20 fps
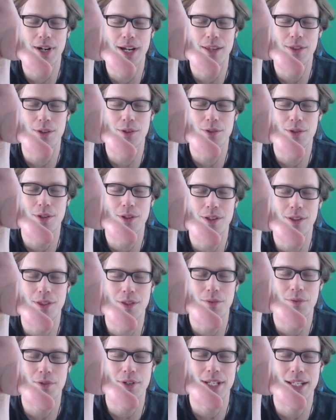Those are the
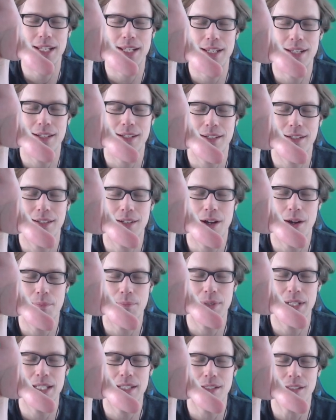three
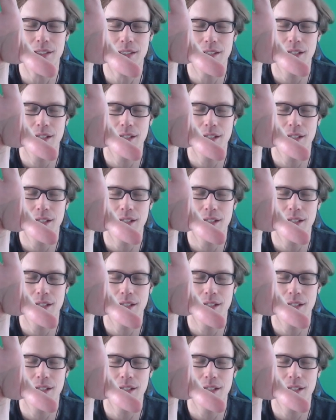companies.